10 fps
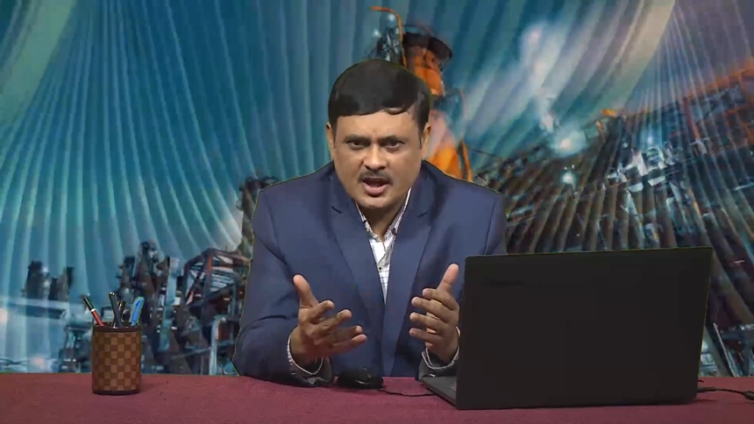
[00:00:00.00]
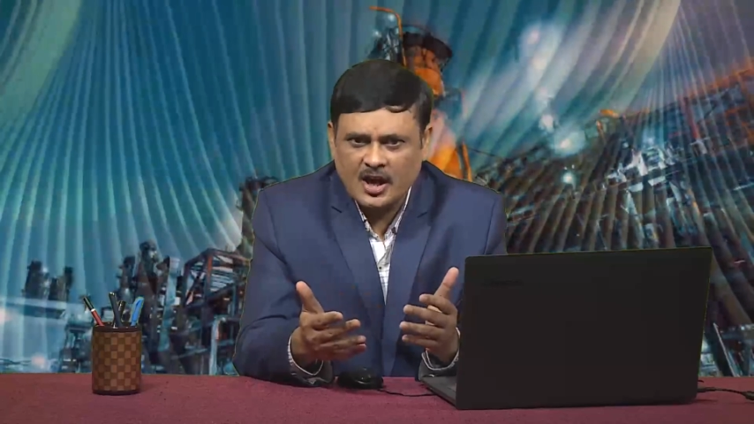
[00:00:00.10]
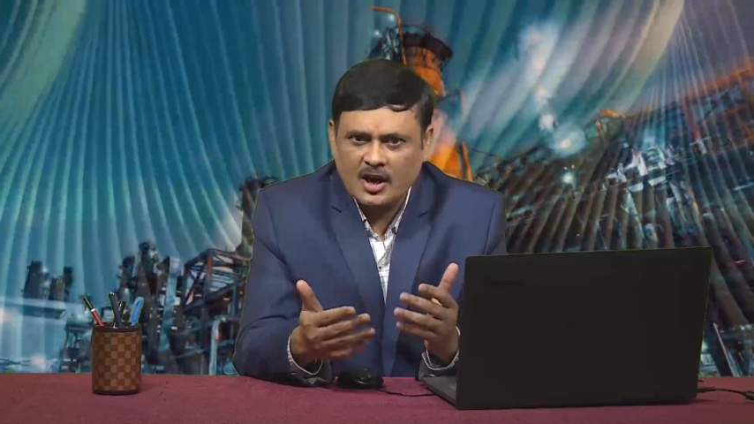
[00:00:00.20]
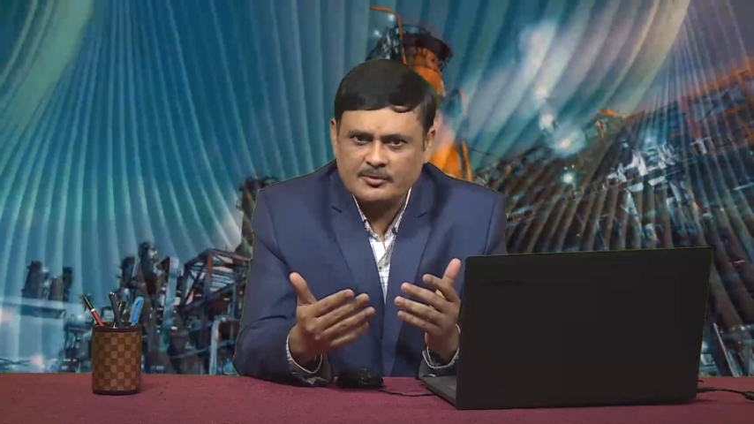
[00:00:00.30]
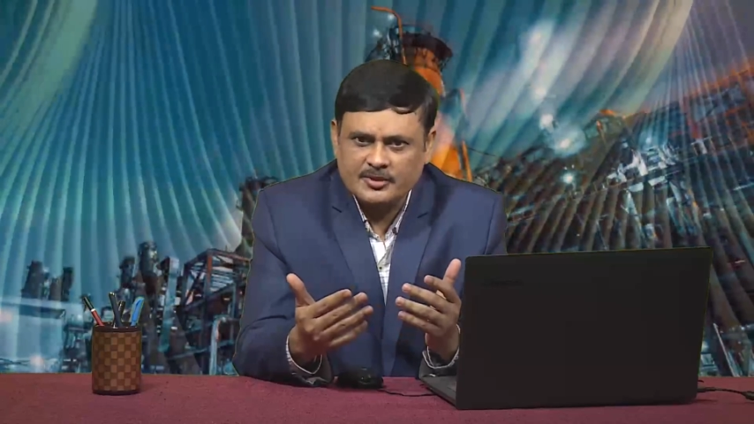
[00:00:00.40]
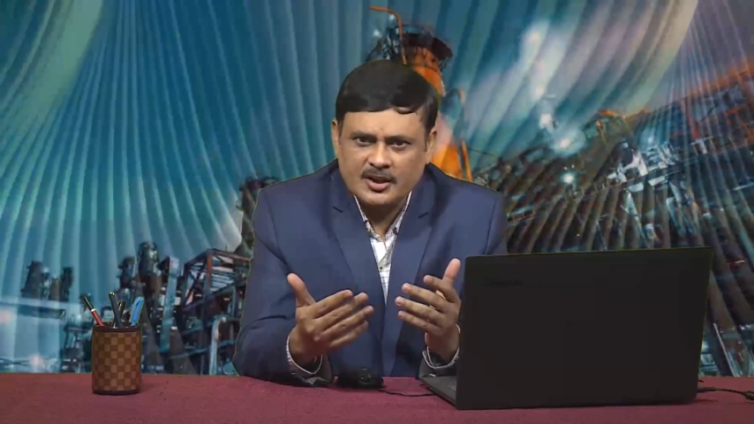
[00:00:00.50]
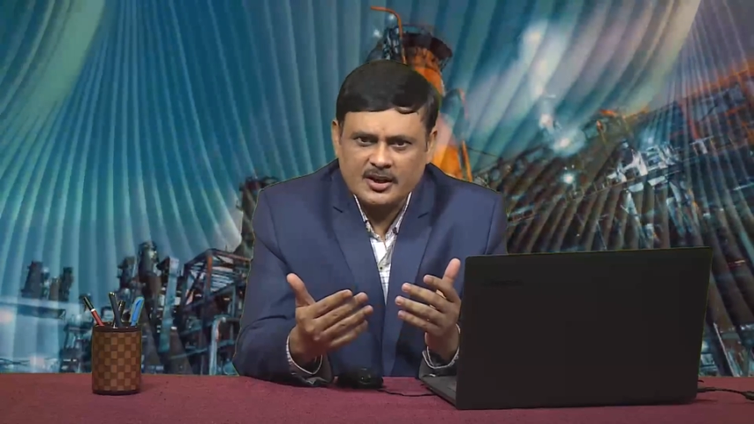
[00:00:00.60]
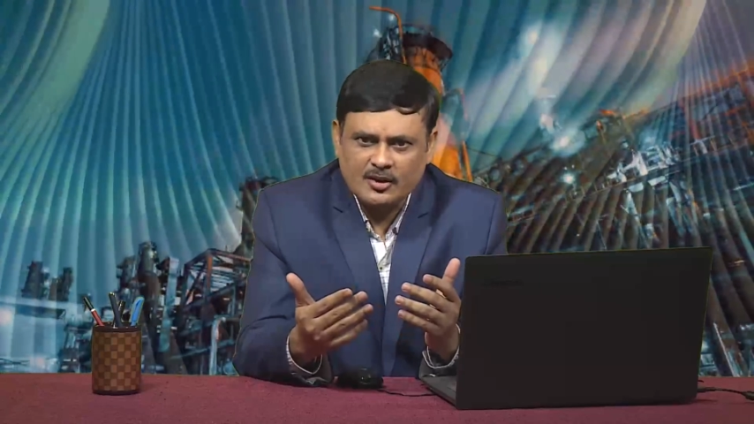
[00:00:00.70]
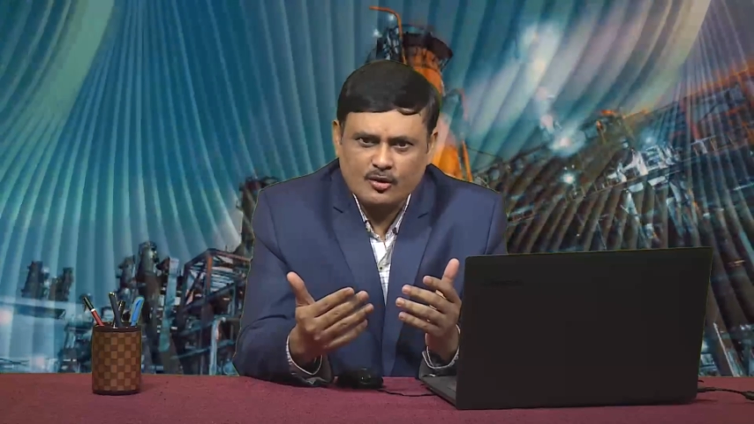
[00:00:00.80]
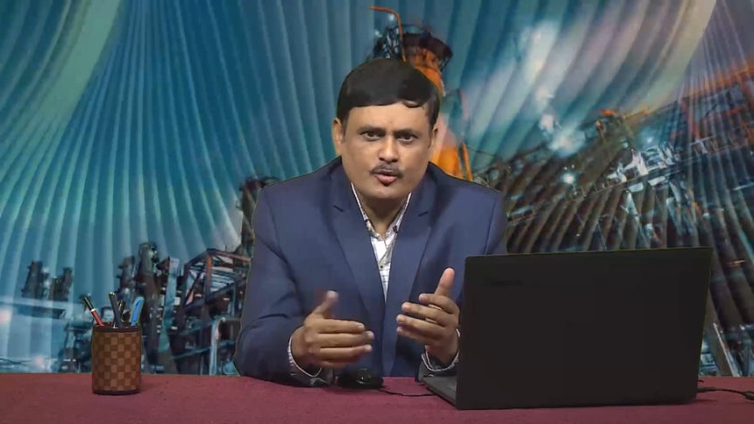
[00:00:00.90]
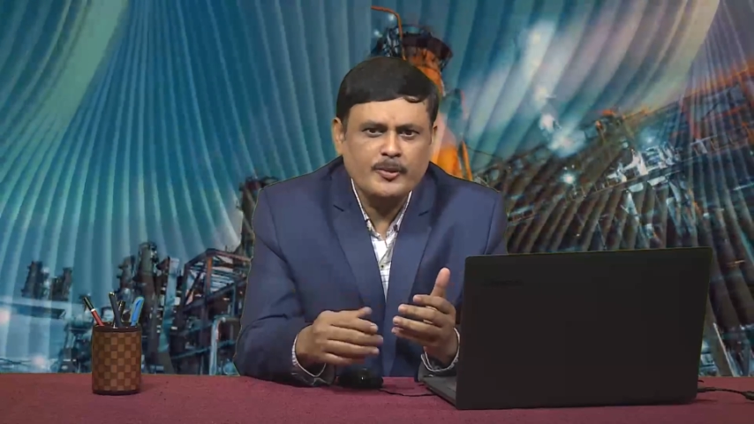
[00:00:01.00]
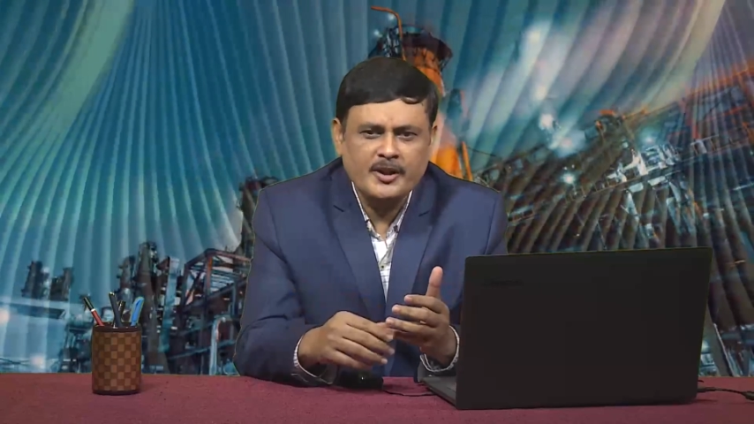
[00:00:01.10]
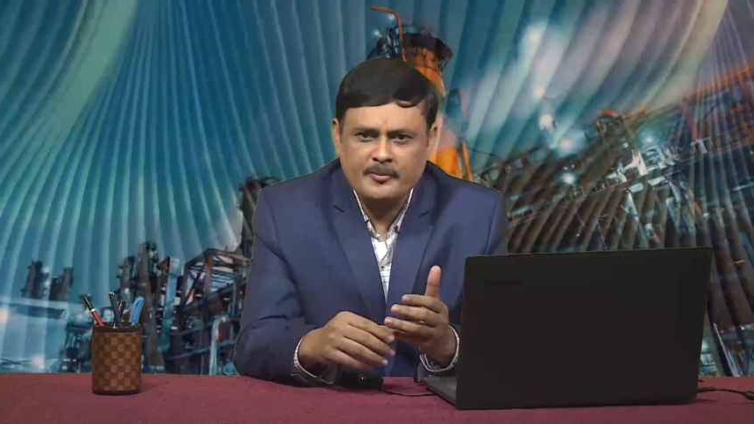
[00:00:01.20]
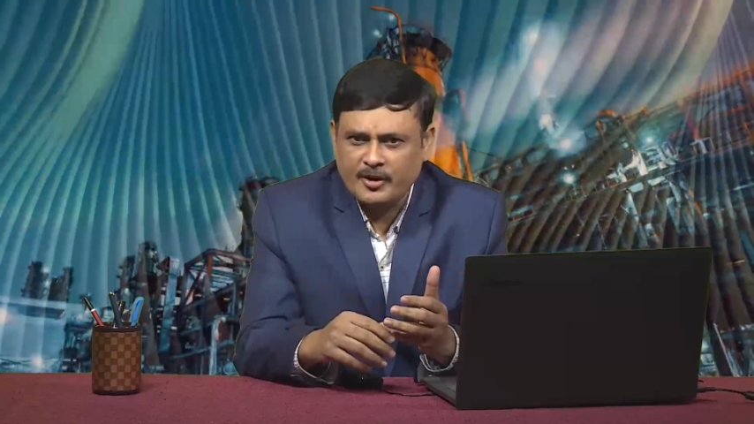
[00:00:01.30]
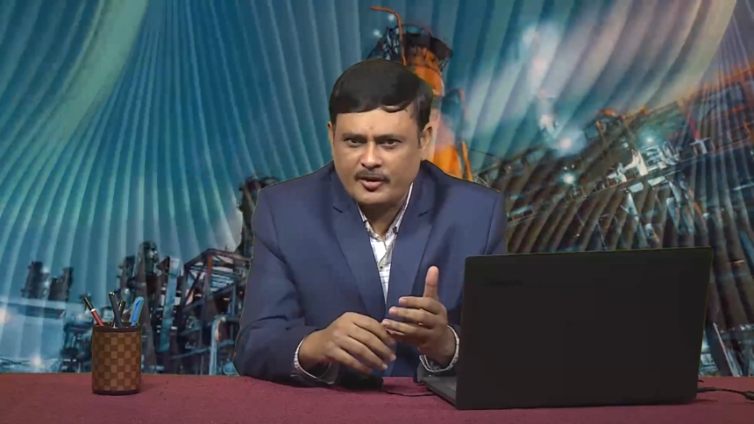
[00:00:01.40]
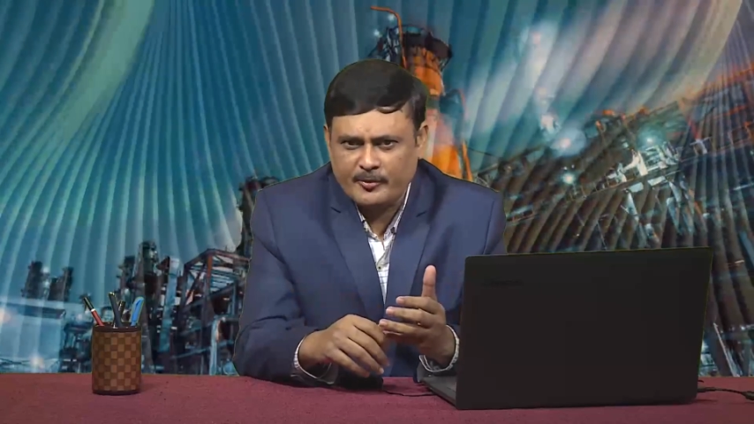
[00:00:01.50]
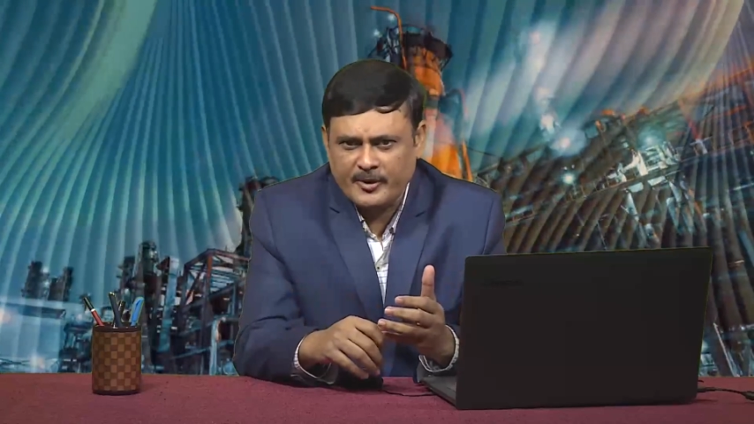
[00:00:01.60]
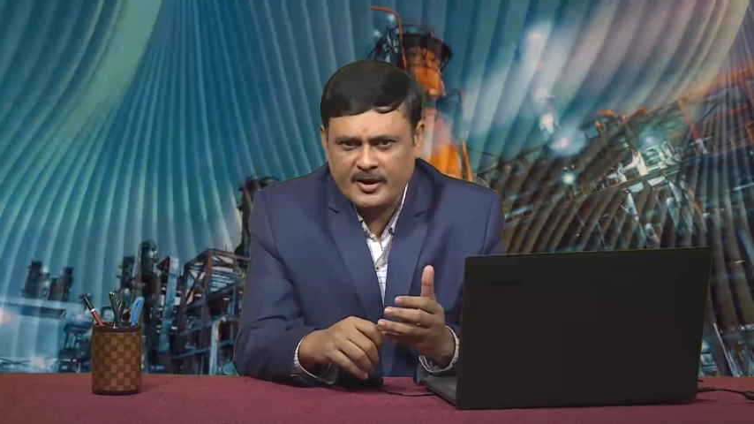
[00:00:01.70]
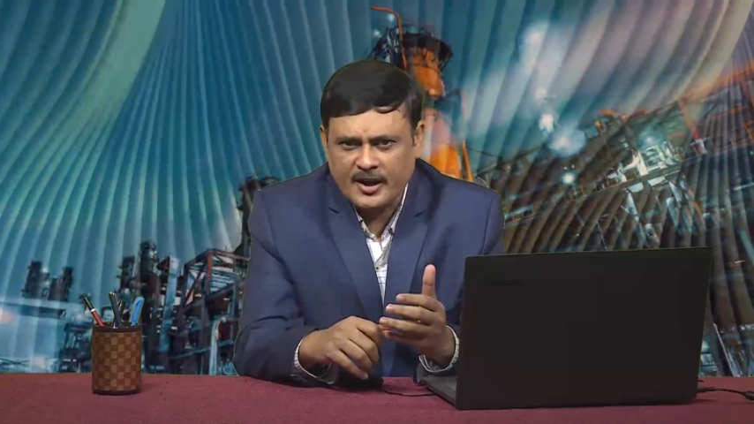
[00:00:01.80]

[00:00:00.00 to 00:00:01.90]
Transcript: of the women empowerment